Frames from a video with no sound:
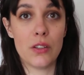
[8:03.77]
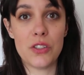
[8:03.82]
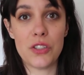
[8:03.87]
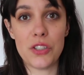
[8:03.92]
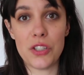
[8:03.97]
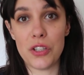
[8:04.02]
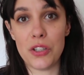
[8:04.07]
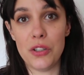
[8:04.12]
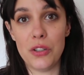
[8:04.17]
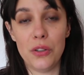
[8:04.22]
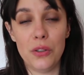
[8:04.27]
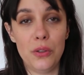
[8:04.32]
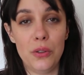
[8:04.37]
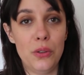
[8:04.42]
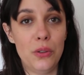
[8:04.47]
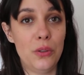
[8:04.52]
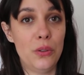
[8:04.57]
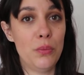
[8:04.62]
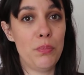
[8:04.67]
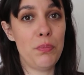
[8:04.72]

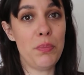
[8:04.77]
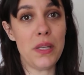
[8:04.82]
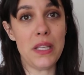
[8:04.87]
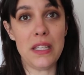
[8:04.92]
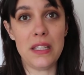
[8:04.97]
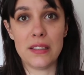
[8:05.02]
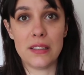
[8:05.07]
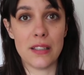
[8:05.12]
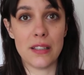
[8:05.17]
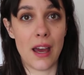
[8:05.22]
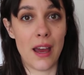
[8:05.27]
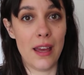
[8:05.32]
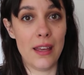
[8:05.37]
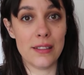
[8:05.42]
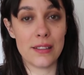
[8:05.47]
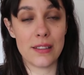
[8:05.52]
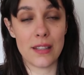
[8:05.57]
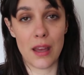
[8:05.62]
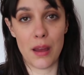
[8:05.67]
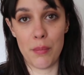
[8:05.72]
two
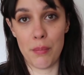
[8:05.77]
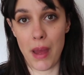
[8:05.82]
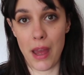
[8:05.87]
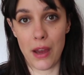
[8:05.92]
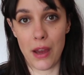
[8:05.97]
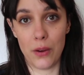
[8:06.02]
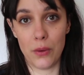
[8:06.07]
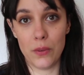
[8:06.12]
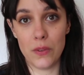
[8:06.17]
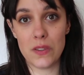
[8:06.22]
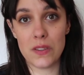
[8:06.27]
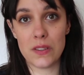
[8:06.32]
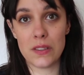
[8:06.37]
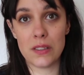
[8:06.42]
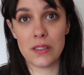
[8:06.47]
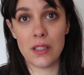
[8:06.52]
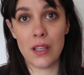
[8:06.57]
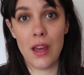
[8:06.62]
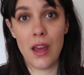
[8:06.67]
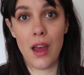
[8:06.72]
pea-sized
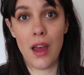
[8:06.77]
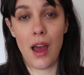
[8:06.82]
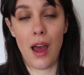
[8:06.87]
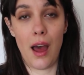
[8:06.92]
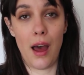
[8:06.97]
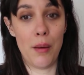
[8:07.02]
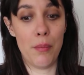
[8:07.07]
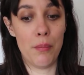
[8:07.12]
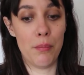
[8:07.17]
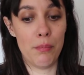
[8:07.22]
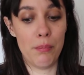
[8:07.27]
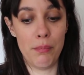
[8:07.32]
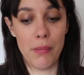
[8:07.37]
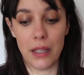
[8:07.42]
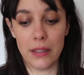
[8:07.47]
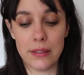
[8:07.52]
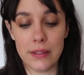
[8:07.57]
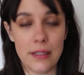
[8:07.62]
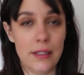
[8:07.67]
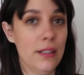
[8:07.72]
amounts,
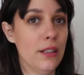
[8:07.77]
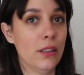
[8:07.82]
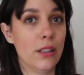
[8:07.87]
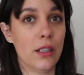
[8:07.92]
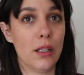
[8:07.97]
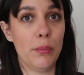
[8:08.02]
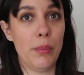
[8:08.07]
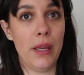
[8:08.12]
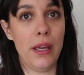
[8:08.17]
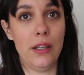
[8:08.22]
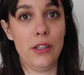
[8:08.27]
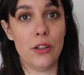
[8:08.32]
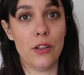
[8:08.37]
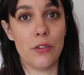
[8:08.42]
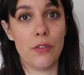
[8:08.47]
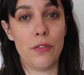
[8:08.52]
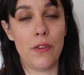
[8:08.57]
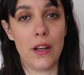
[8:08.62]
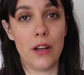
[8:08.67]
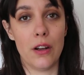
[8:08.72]
melted a little bit in
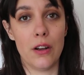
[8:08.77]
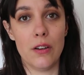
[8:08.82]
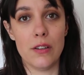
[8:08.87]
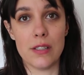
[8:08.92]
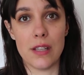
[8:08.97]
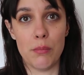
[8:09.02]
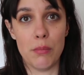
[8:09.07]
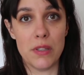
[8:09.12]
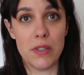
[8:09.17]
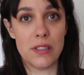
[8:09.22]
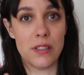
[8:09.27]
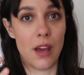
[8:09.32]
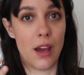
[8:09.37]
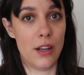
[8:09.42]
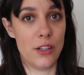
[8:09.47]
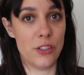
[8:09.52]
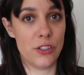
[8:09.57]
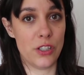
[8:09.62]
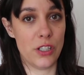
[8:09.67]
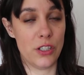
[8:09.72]
your fingers and
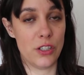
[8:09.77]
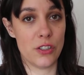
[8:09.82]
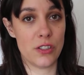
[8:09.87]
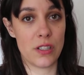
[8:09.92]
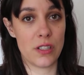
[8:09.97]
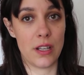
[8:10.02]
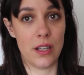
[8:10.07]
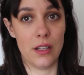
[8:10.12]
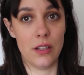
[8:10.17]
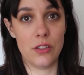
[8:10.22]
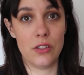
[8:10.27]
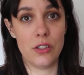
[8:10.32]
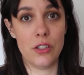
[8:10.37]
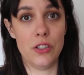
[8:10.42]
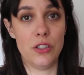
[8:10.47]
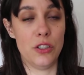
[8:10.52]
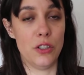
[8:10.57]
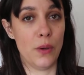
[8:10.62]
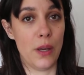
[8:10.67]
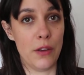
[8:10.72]
massaged in your skin
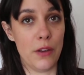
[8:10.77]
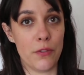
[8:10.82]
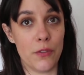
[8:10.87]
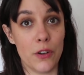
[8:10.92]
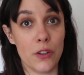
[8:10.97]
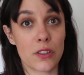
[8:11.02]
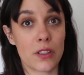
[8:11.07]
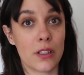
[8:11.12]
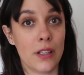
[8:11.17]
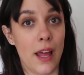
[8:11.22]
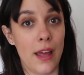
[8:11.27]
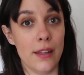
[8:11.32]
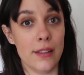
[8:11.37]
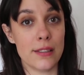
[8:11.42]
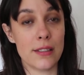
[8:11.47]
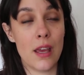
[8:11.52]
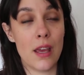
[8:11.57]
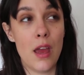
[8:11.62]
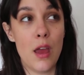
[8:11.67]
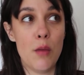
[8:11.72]
to do a first
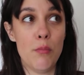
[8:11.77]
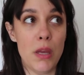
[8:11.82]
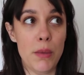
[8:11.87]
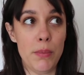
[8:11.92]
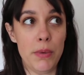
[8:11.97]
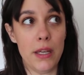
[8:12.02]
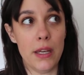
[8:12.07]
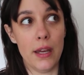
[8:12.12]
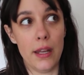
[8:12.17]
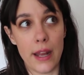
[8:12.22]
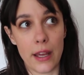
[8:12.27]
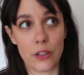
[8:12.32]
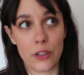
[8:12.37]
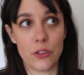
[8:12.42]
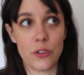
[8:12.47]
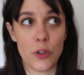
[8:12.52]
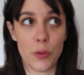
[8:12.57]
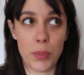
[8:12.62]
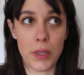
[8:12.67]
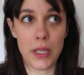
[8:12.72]
cleanse. Maybe an
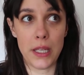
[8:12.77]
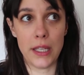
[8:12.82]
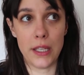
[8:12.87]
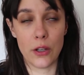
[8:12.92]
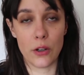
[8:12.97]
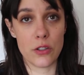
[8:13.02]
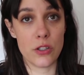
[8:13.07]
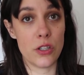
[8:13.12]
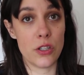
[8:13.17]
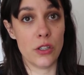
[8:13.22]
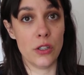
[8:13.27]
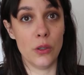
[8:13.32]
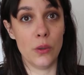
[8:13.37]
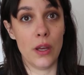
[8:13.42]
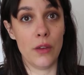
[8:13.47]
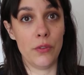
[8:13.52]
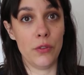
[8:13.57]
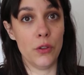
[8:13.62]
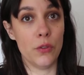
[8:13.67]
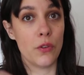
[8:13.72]
extra pea or
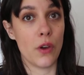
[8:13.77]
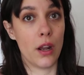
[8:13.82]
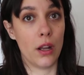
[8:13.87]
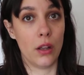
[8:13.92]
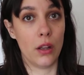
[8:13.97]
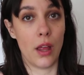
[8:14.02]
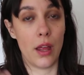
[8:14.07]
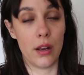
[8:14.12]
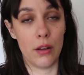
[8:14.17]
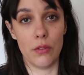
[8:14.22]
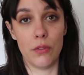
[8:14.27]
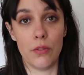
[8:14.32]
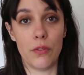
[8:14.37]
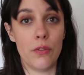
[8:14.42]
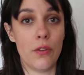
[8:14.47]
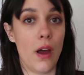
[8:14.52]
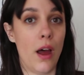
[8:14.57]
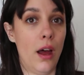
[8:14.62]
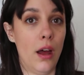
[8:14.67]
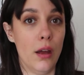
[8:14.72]
two if you've got a lot
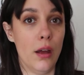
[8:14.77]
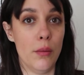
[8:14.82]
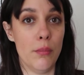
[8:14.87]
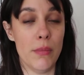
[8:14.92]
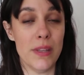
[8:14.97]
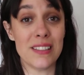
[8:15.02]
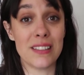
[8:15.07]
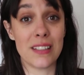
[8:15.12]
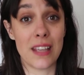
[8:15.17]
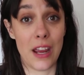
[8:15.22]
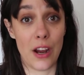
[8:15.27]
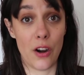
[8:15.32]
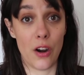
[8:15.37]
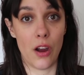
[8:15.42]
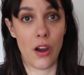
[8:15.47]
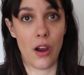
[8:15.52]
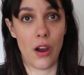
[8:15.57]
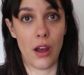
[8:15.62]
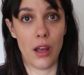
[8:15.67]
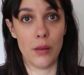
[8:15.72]
of
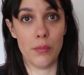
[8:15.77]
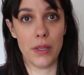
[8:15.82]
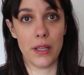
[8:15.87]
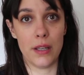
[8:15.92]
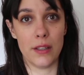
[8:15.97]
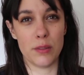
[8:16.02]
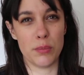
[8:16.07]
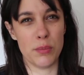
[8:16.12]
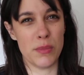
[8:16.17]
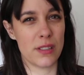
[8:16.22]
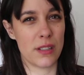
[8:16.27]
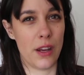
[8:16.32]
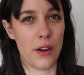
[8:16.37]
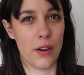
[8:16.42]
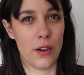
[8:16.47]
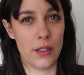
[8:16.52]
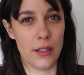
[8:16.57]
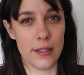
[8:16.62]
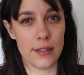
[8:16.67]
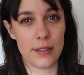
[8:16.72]
mascara on, because
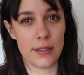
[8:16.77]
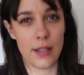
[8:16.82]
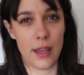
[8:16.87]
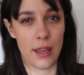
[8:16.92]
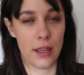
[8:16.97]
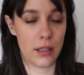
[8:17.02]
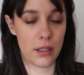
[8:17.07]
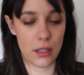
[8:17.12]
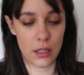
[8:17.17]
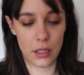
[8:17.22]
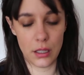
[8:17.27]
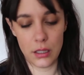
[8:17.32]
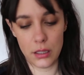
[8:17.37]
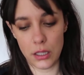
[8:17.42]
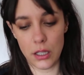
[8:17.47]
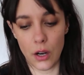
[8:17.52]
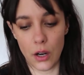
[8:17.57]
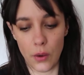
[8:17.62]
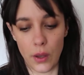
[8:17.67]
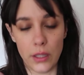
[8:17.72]
mascara does take,
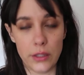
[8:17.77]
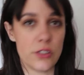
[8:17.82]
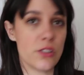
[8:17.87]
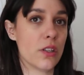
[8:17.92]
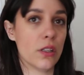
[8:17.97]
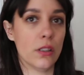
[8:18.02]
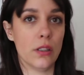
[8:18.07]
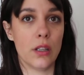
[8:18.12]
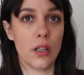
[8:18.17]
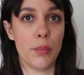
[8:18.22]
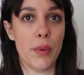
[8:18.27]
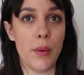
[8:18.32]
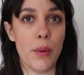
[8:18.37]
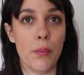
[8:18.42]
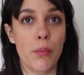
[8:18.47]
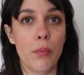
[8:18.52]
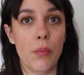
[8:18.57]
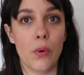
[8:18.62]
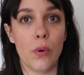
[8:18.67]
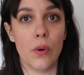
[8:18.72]
you know, just a little bit
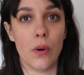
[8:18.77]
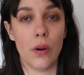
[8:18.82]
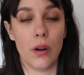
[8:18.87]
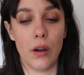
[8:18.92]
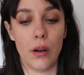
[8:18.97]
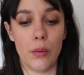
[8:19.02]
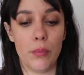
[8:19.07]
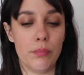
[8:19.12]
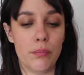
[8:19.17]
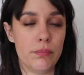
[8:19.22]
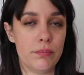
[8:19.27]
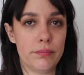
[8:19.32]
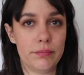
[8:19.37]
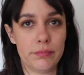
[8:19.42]
more